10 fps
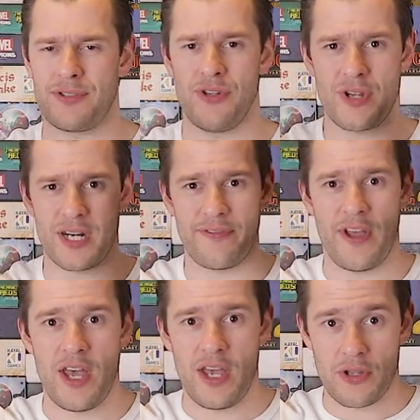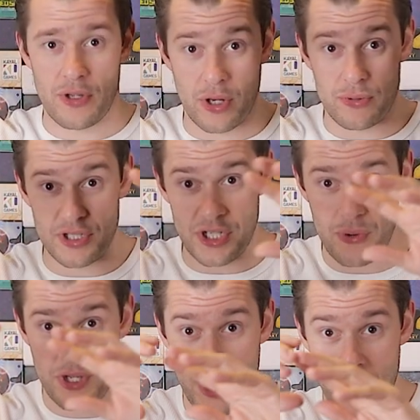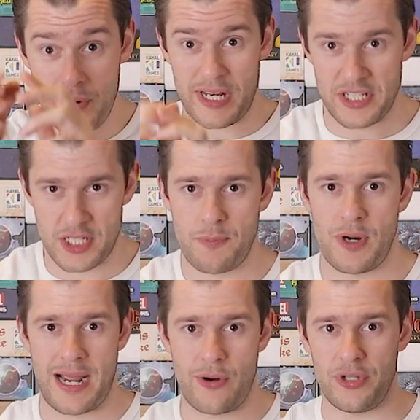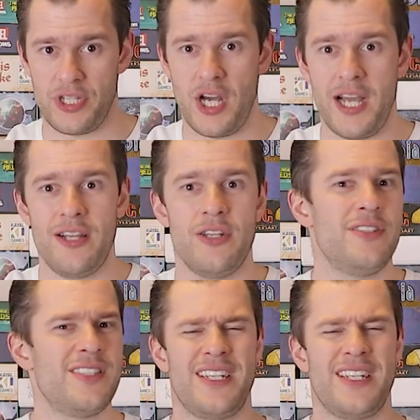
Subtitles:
So you kind of go to Tokyo and then spread out on the island,